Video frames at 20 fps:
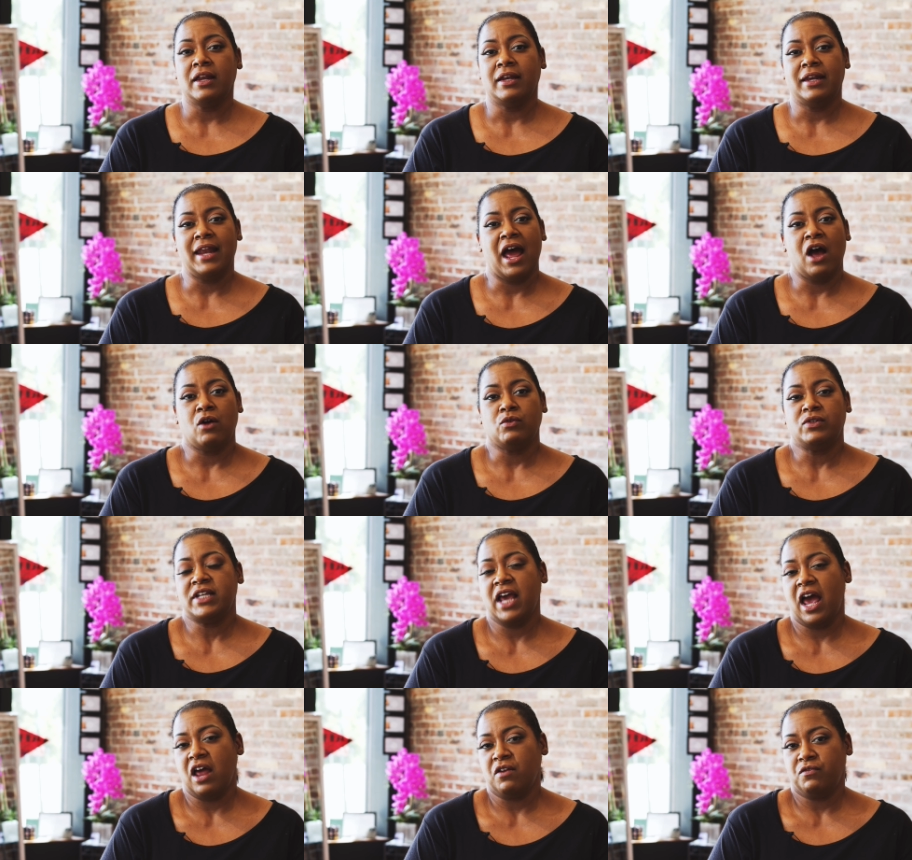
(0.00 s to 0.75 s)
now
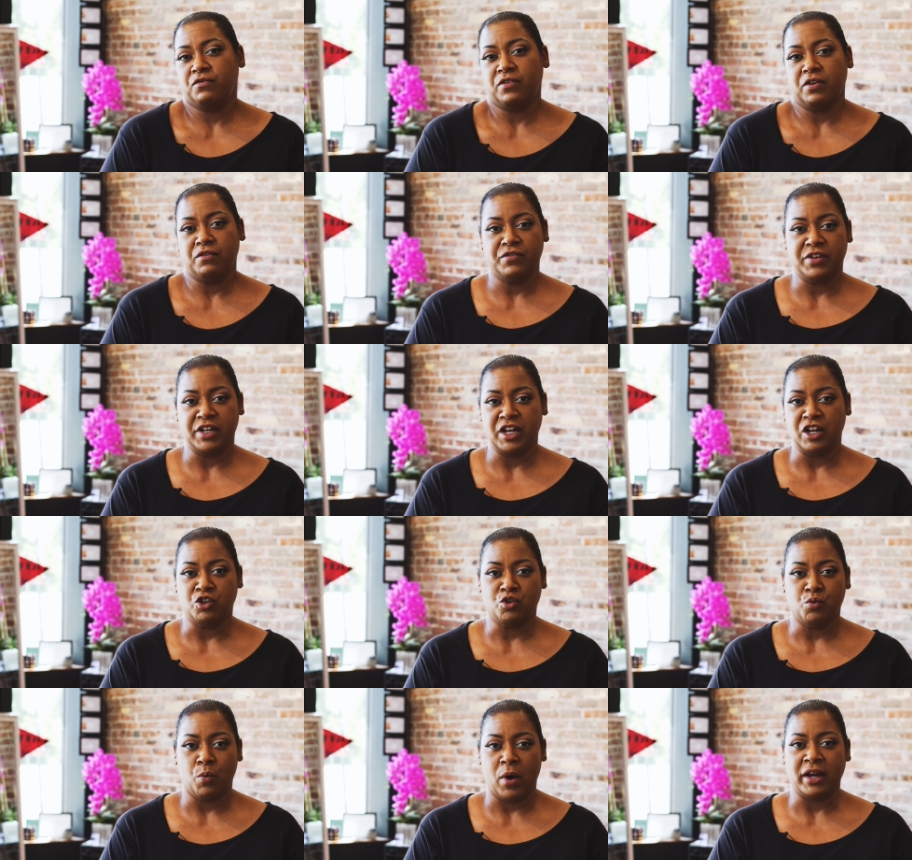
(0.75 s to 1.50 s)
10,
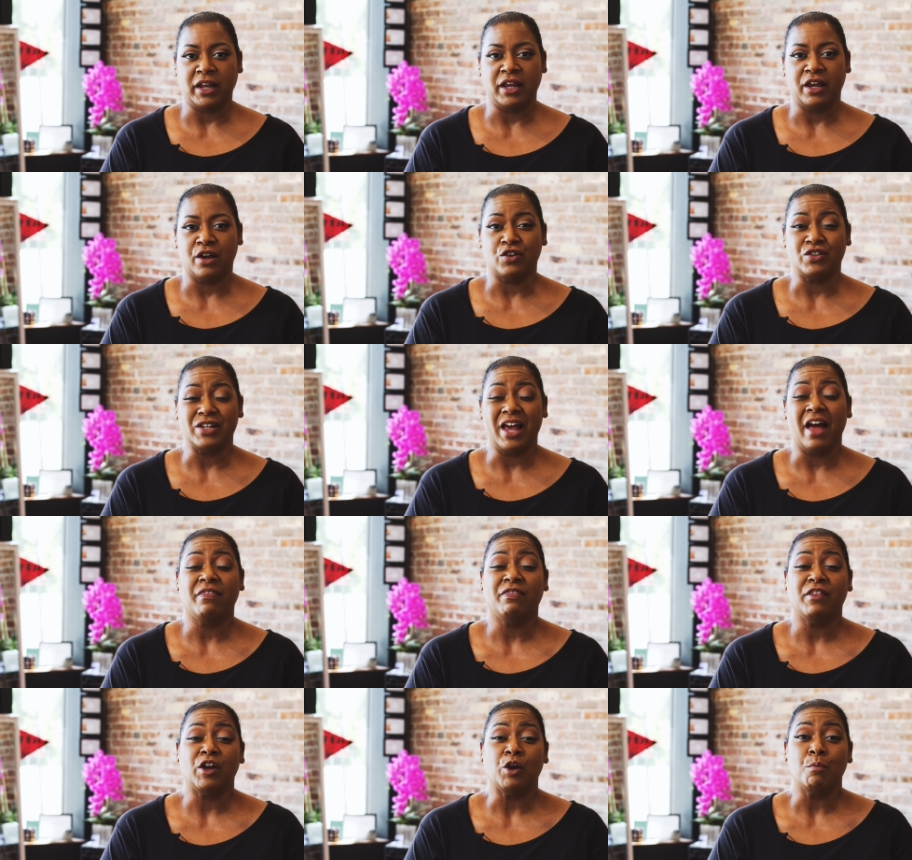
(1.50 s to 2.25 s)
15, 20 years,
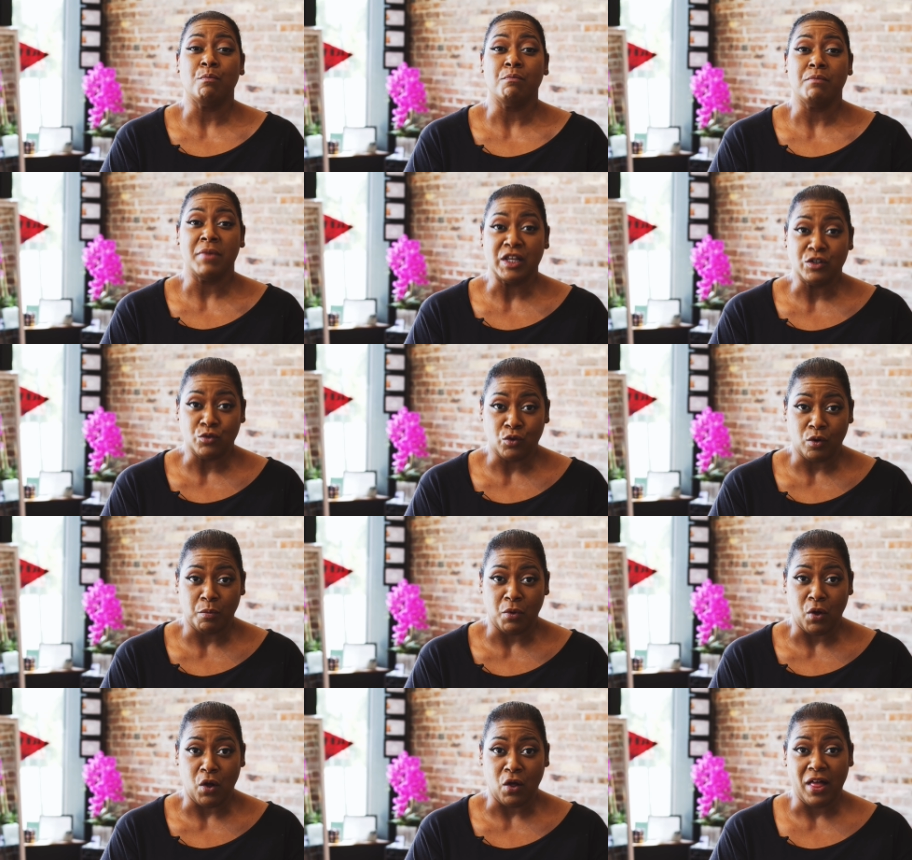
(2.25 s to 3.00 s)
and they're
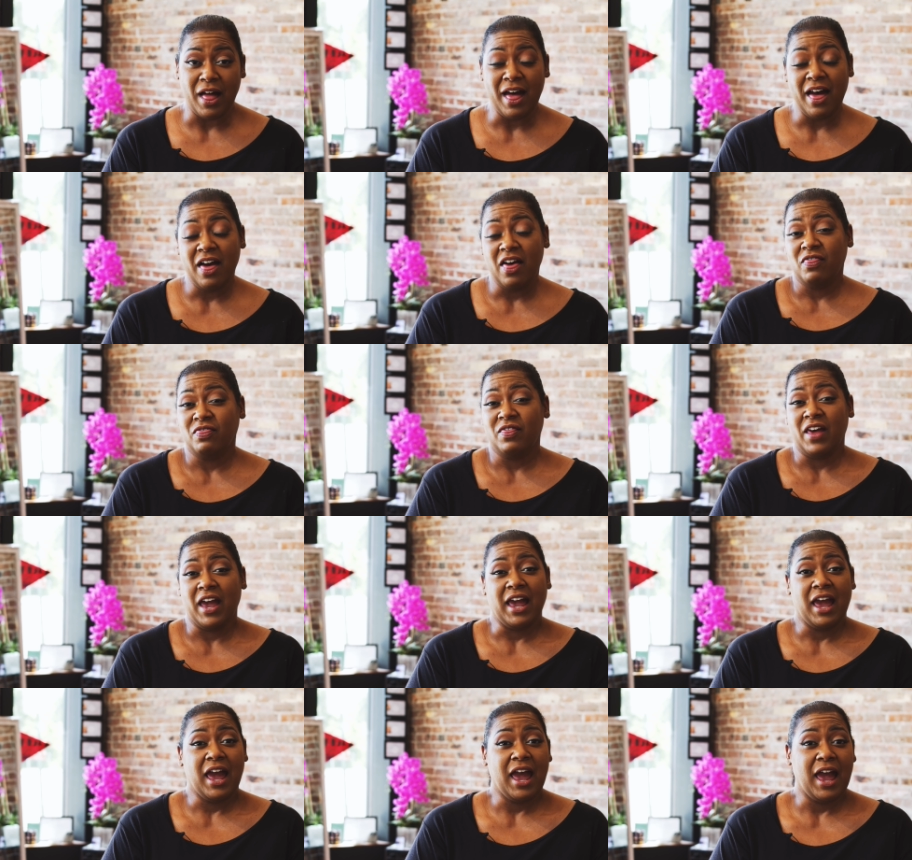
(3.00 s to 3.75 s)
miserable.
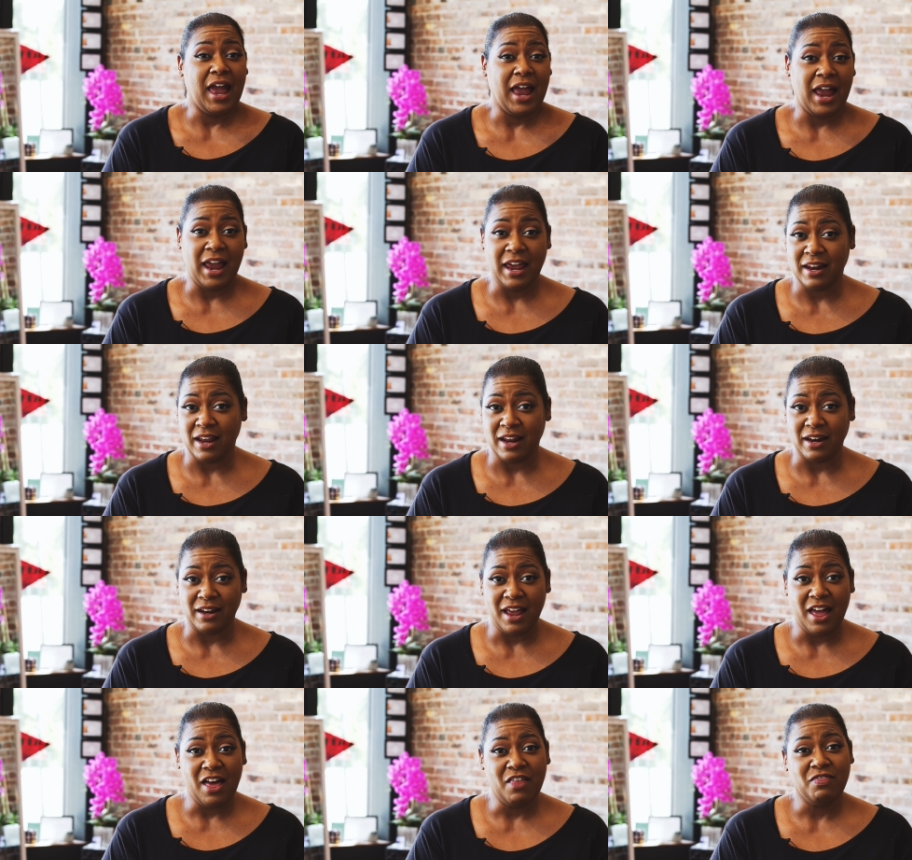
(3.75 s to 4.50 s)
They hate
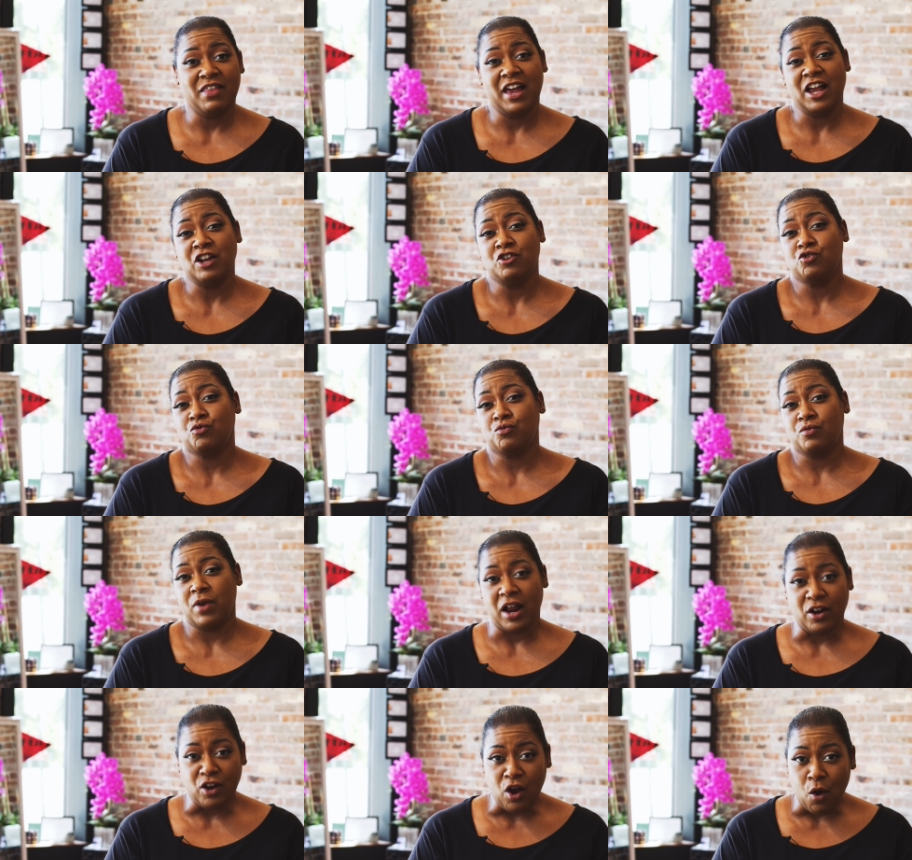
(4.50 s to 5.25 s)
it. They
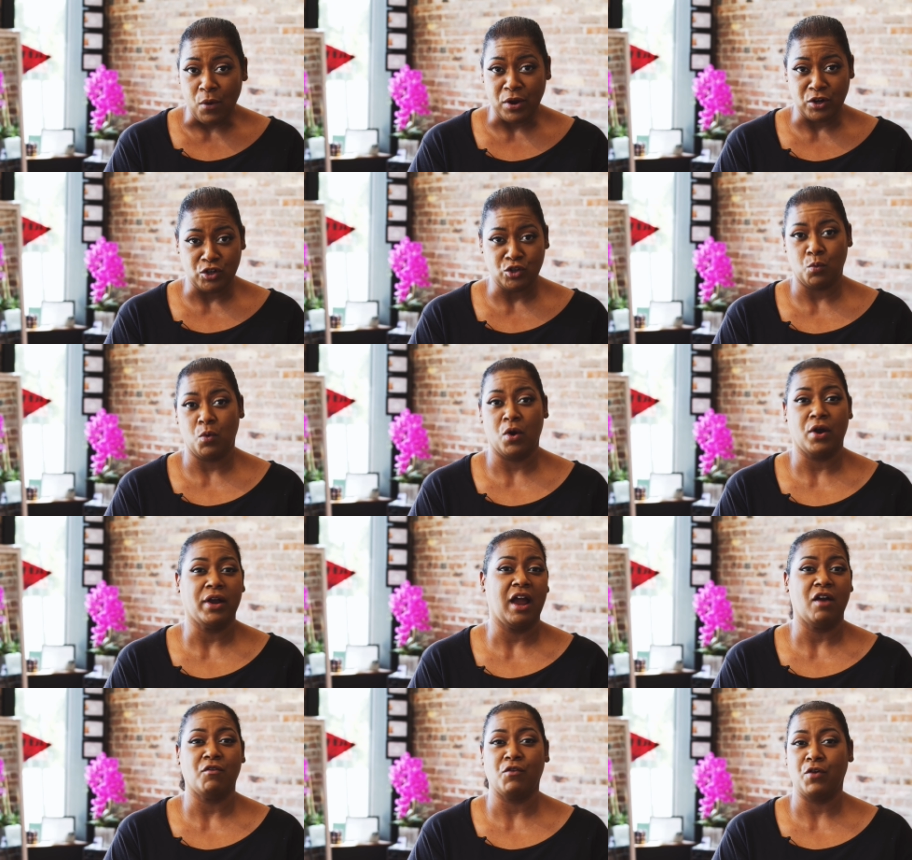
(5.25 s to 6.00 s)
dread going to
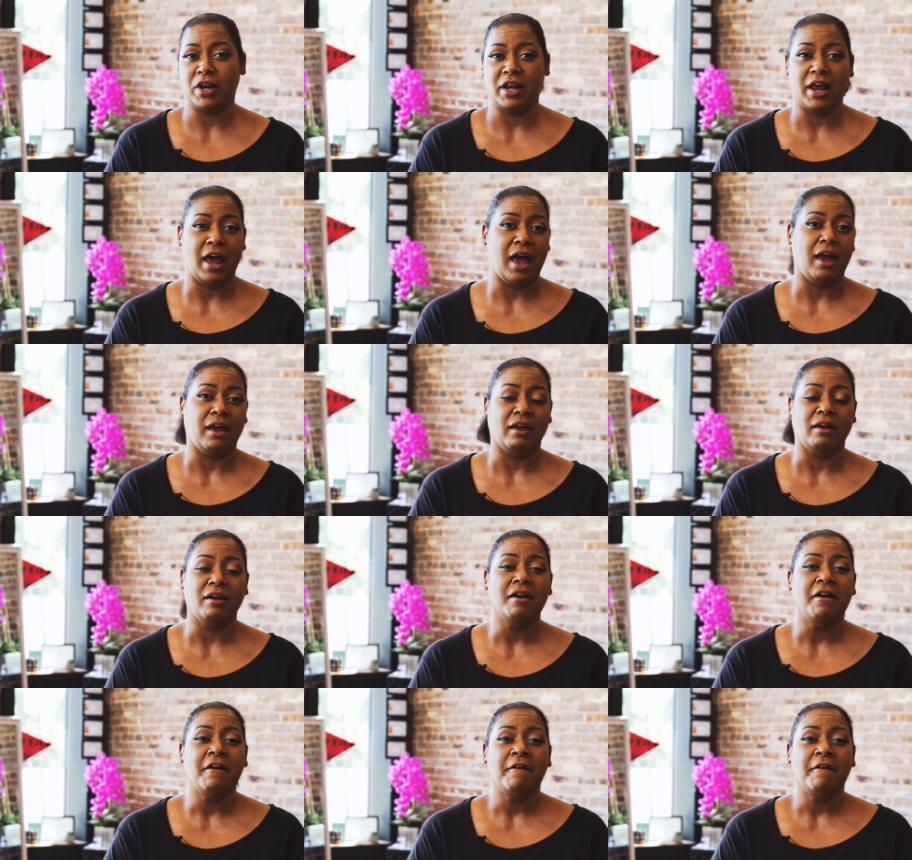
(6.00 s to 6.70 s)
work every day.